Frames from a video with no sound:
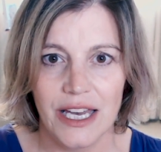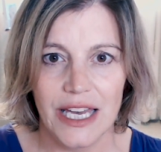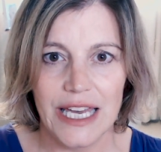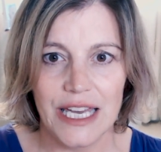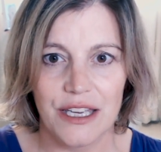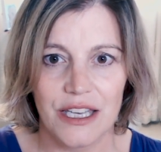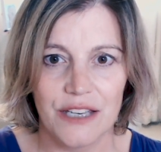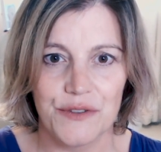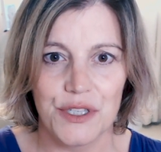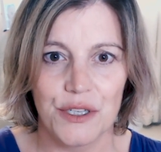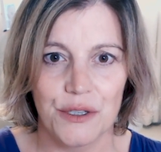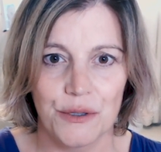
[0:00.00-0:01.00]
it
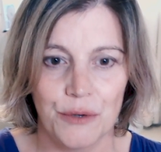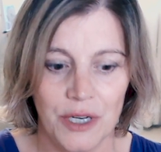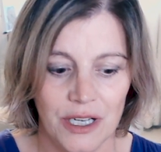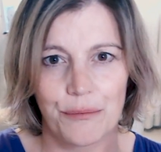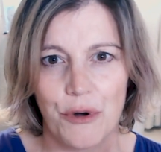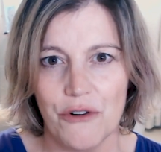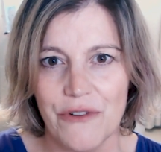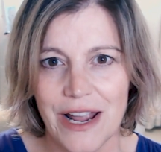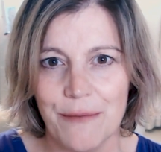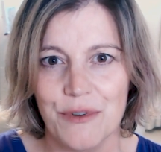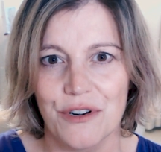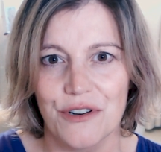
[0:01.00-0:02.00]
gives you
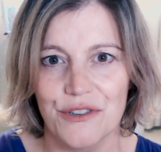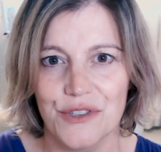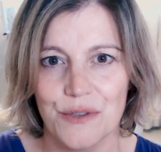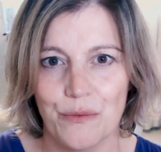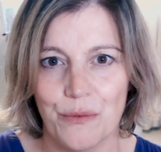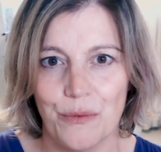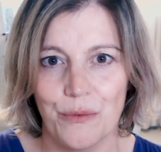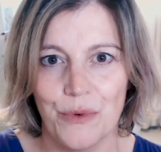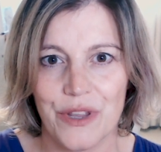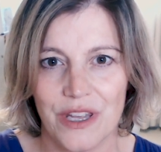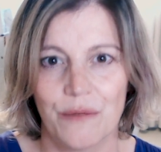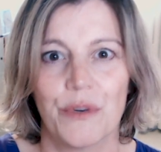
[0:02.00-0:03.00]
parameters
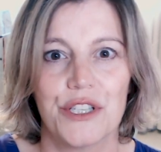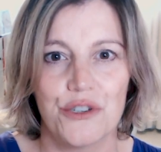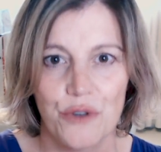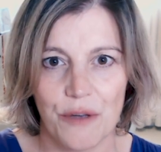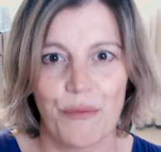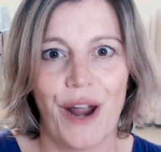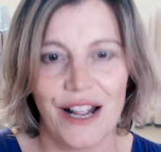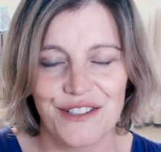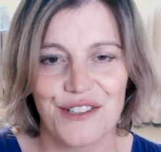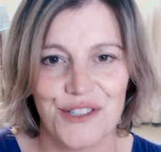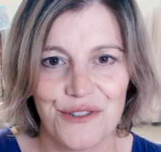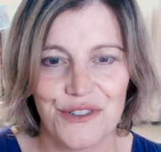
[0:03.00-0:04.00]
within which you can
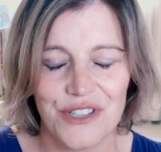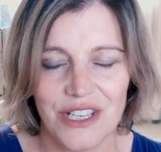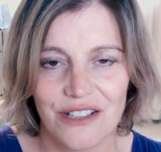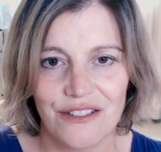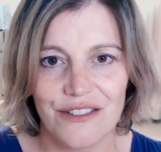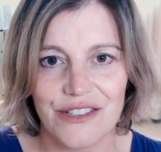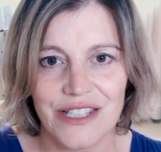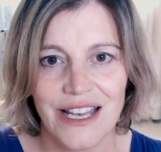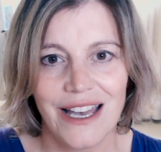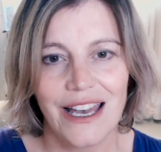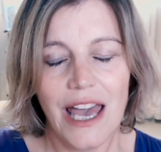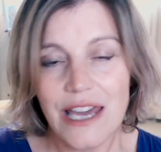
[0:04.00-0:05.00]
practice your skills.
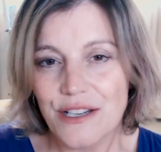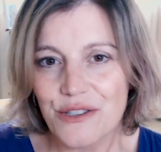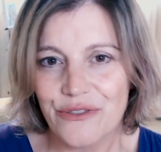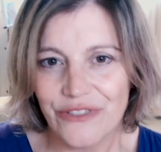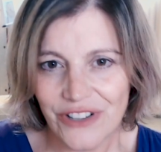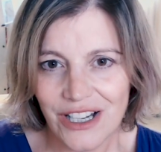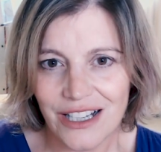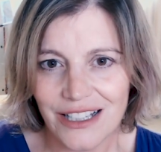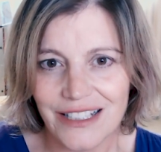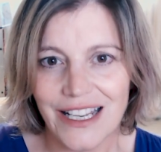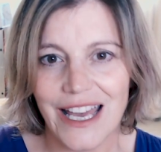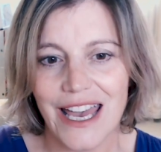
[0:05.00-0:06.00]
And it's
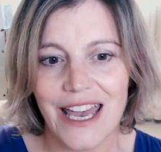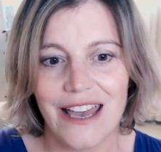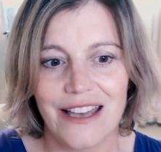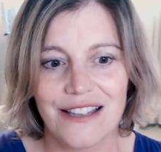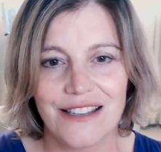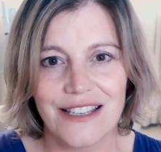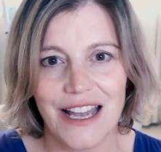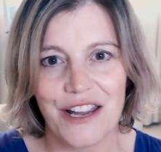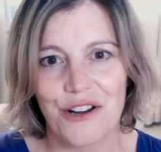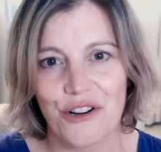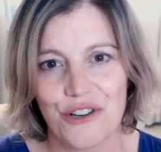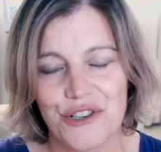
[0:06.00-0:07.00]
fun, and I
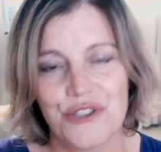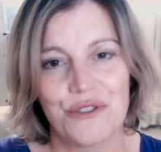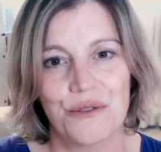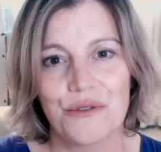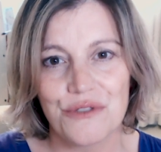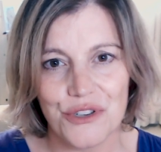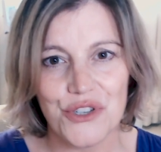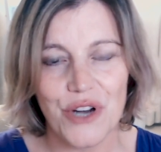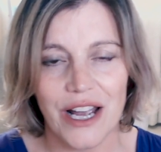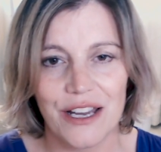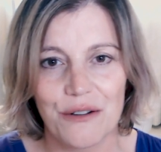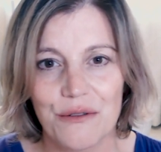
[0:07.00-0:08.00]
encourage you to, to
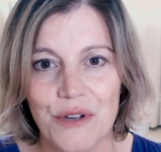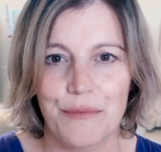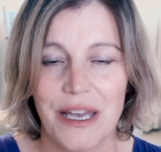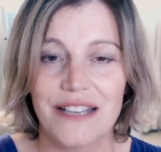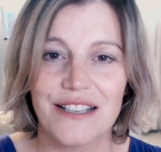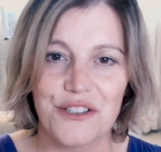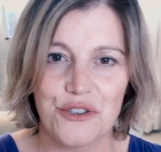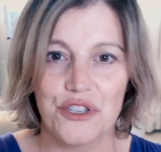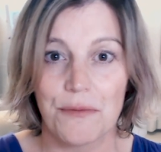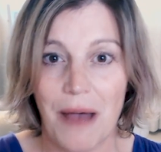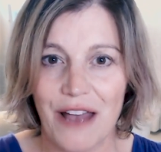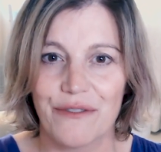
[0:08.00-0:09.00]
try it pay attention to
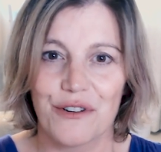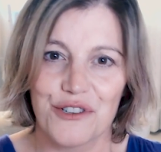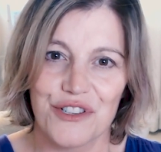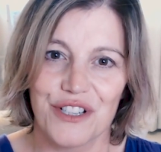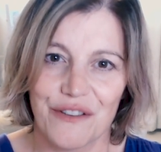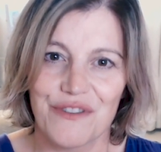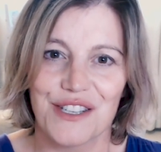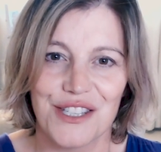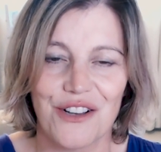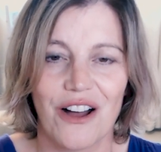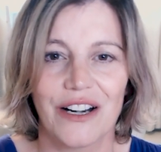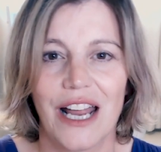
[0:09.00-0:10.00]
my version of this
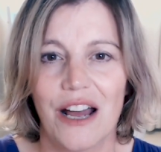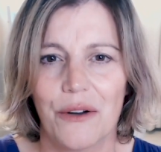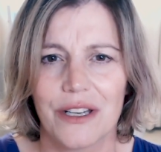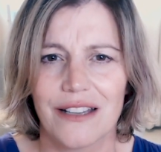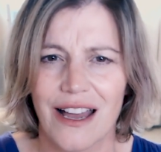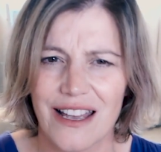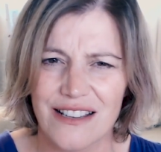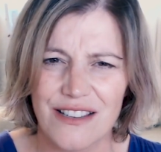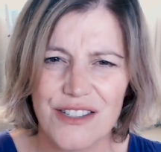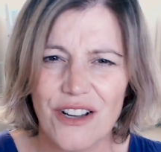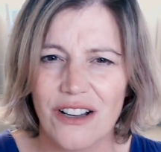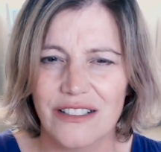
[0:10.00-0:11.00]
song now. I, I guess
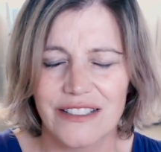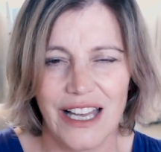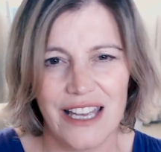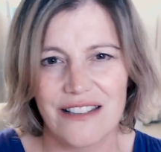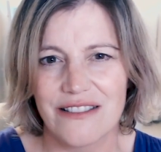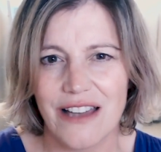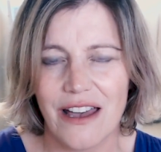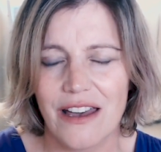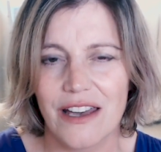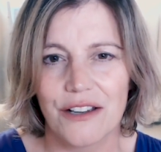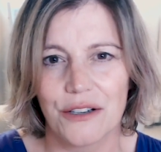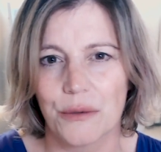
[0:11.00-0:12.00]
it's called Night and
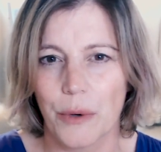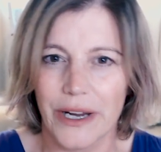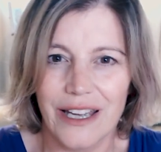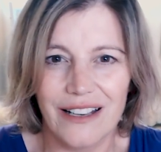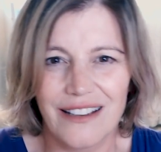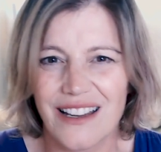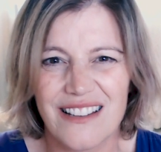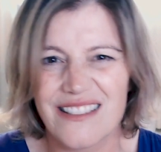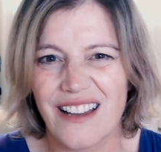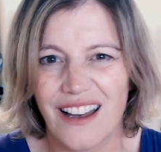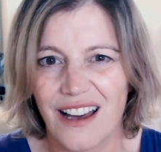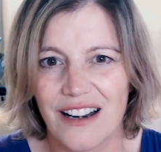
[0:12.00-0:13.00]
Day or Working Night and Day.
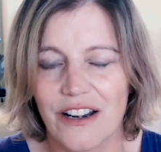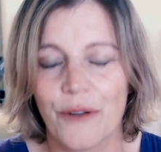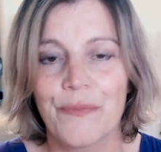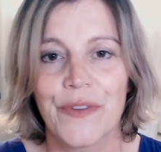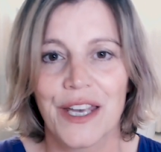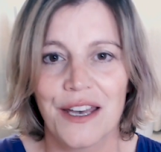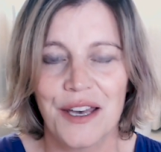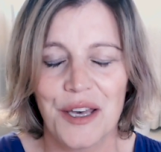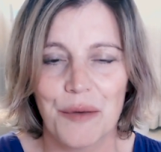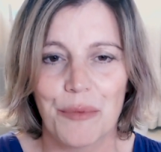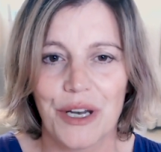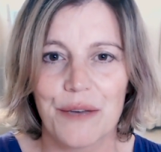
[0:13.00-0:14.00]
I don't
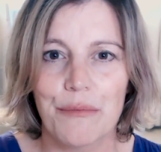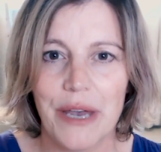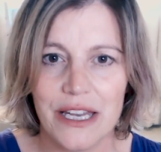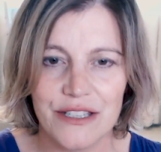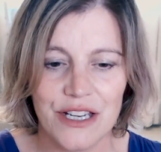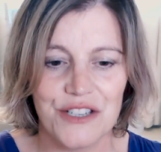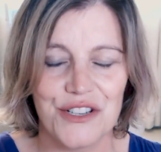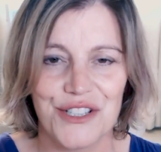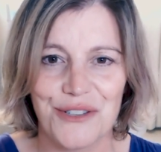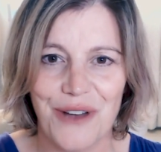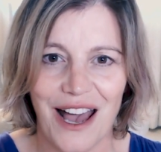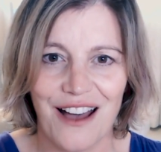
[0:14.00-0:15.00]
know. But pay attention
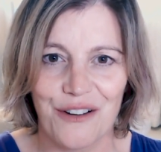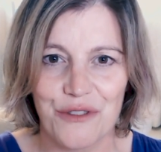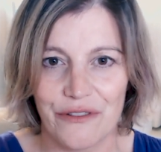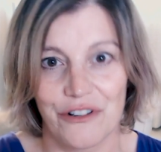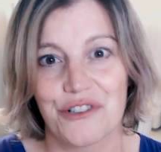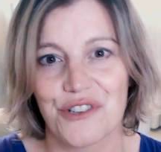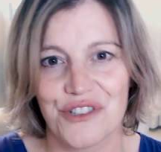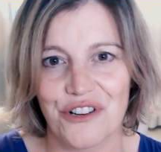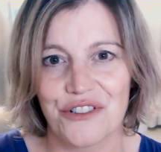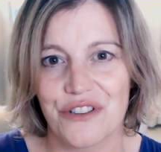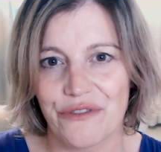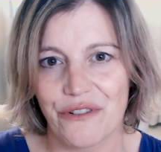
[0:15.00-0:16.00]
to how the verses are
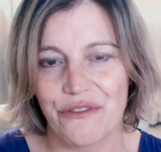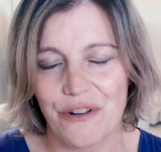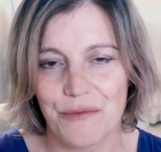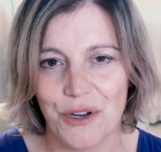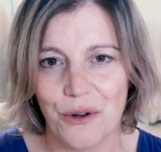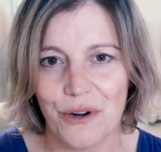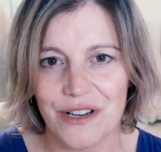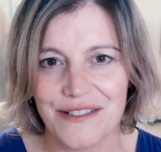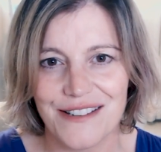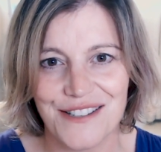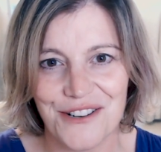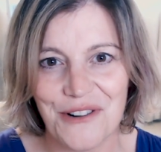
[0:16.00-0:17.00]
different from the
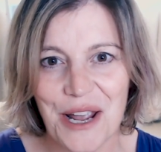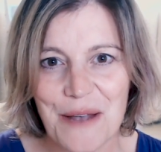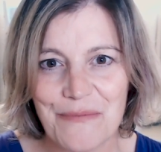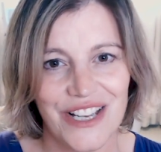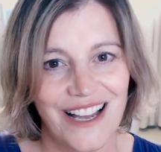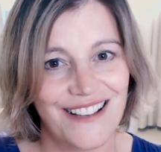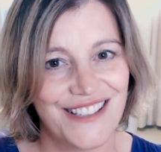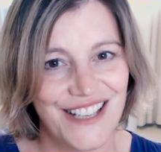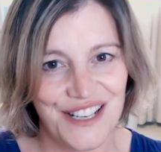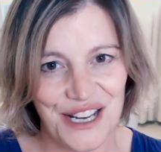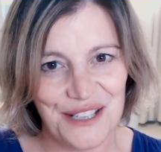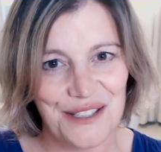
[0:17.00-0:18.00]
choruses, all right? I'll see you
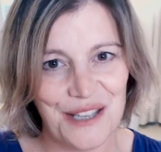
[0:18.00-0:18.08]
next